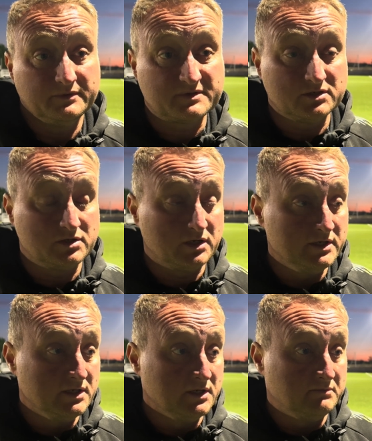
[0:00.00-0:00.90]
So,
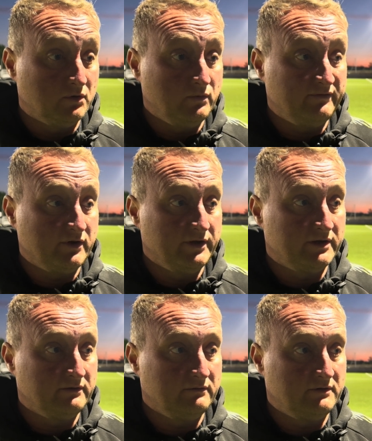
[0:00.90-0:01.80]
but we've got
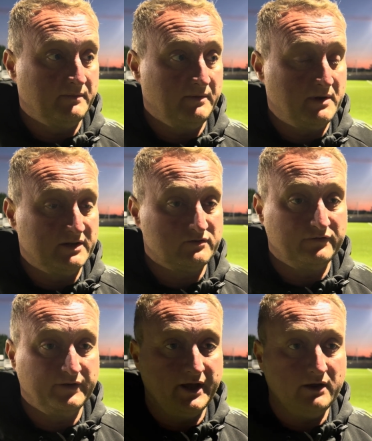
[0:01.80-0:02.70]
to grab it by its
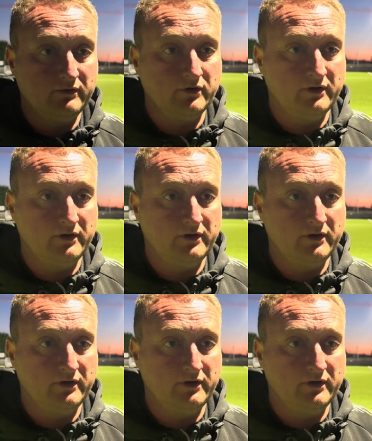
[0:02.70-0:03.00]
scruff of the neck. We've got to